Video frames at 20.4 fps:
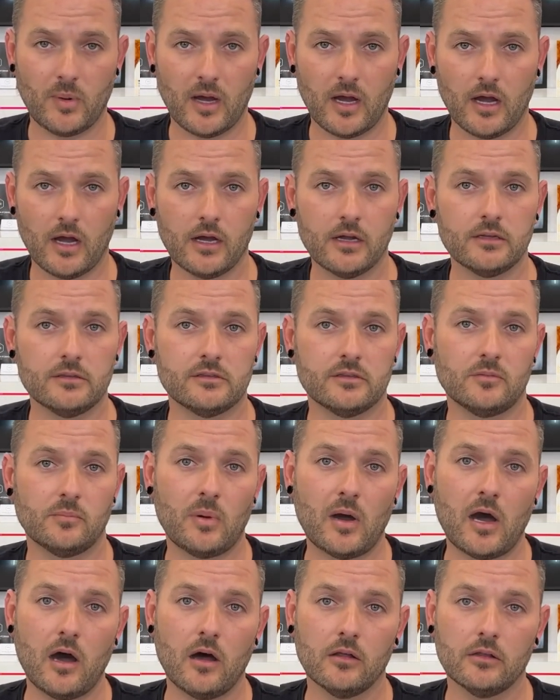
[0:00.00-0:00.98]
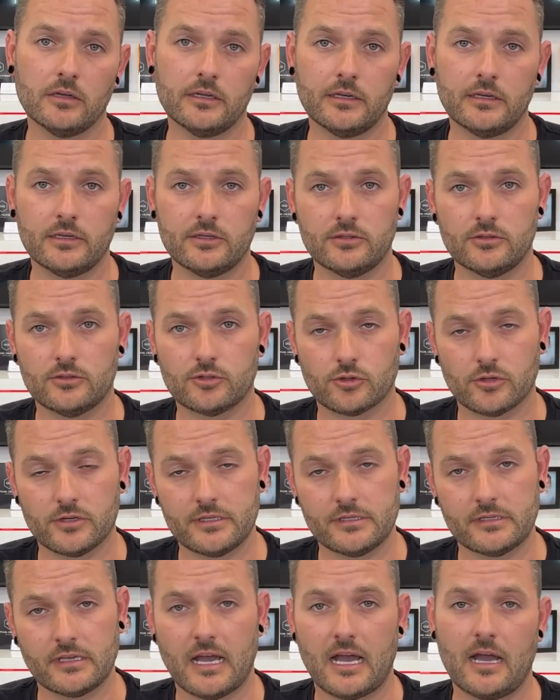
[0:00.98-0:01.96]
bugs, and pollen, and tree
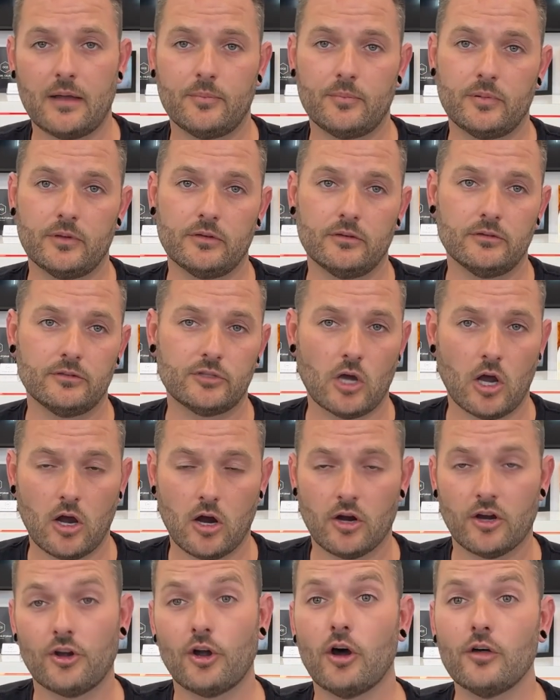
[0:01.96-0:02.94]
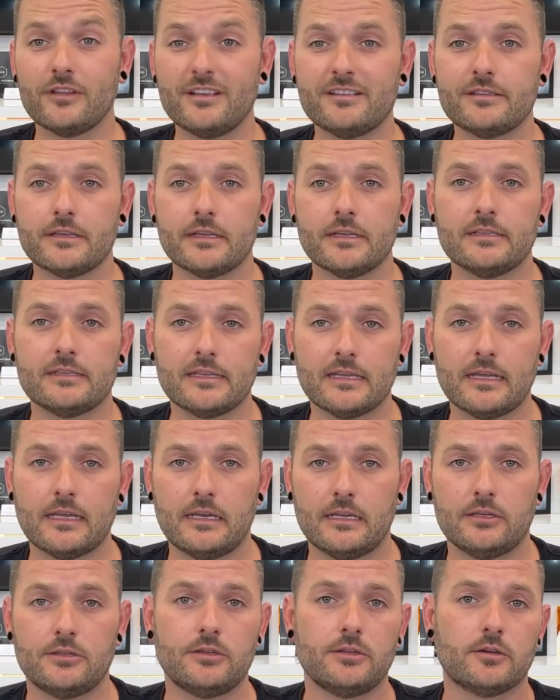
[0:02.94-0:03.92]
sap, and tar, and all these things that get
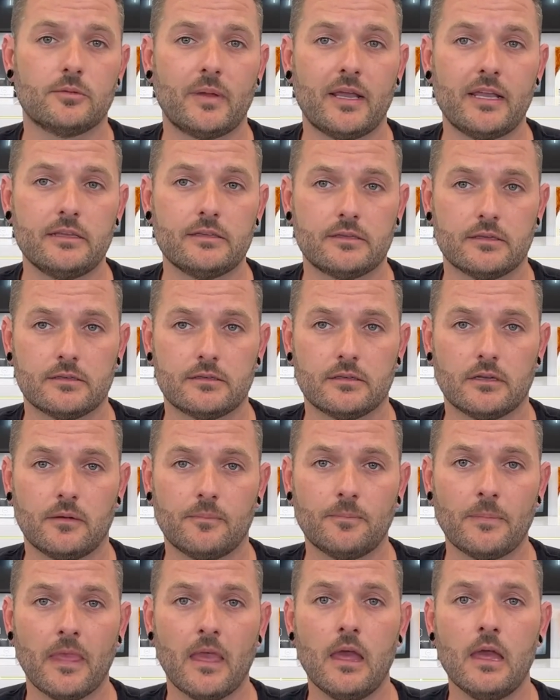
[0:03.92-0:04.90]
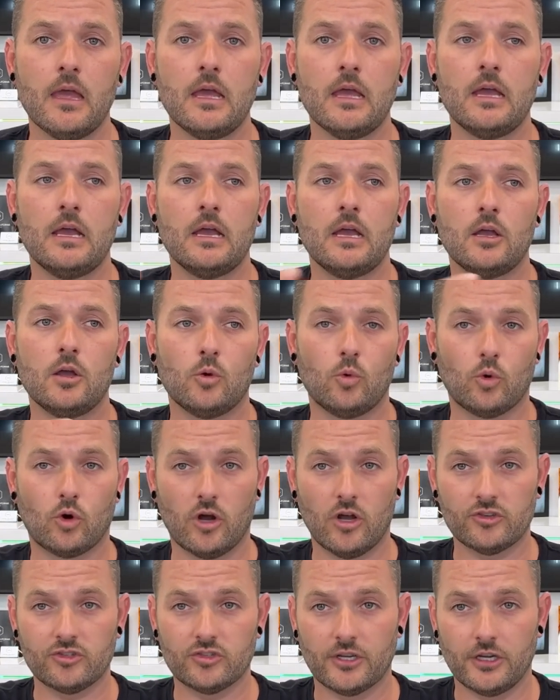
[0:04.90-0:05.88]
into your paint system. We're
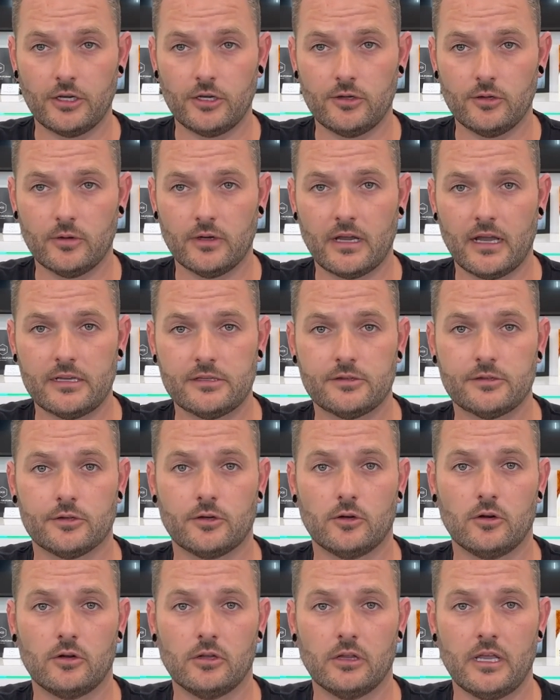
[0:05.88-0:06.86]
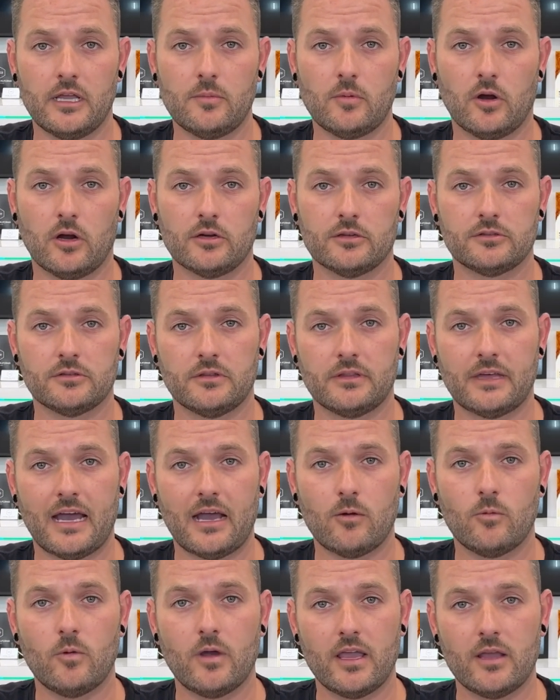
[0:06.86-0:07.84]
also going to do a nice thorough clay bar, so
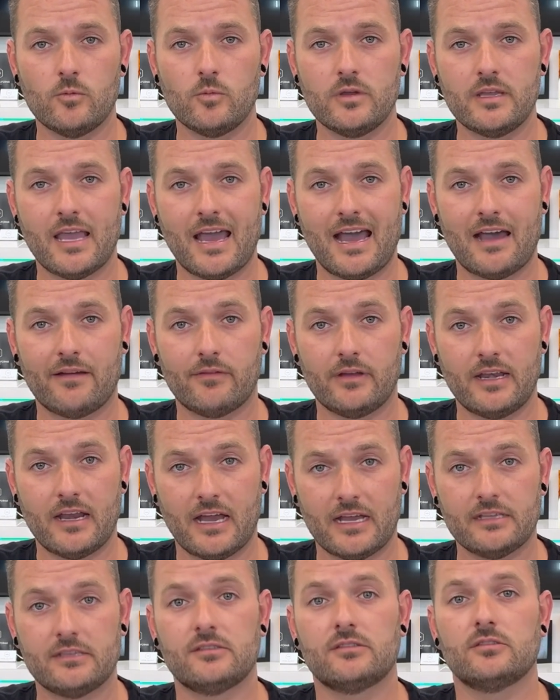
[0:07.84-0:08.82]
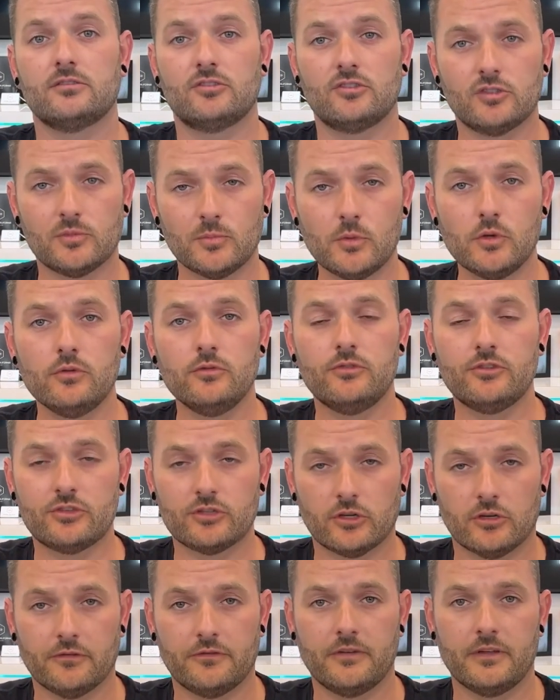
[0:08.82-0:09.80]
that way we have a nice smooth
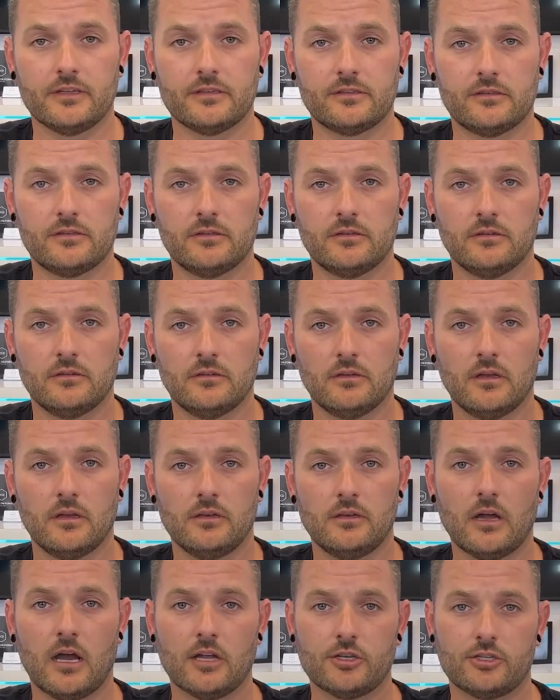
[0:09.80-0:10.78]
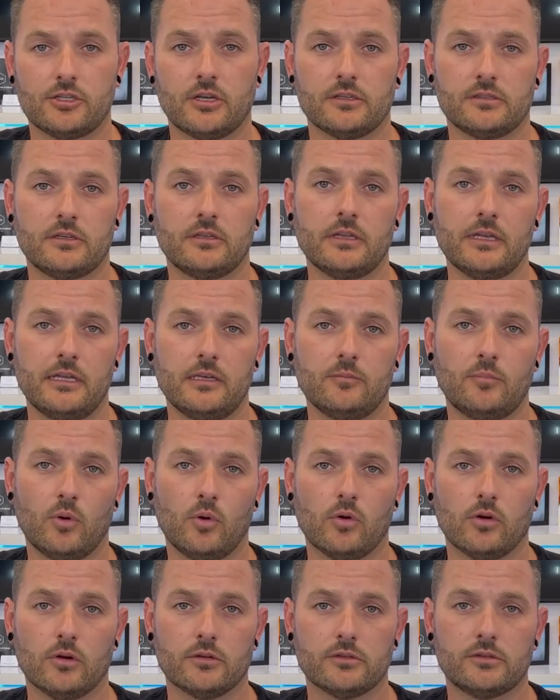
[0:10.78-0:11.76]
surface, not just clean
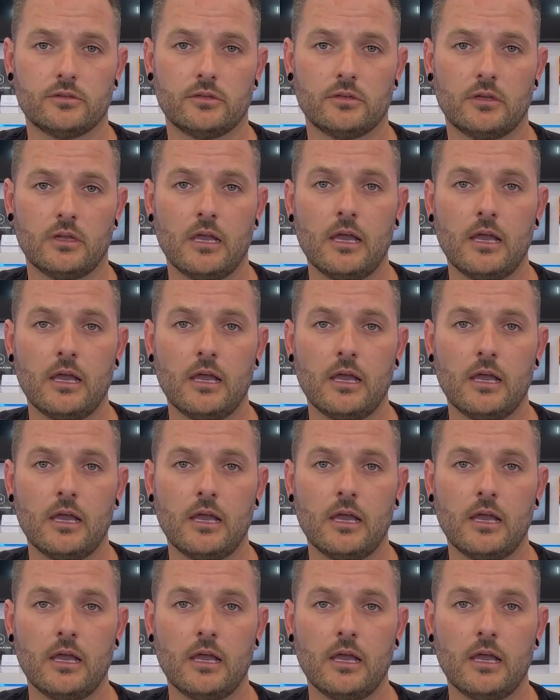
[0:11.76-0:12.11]
pores.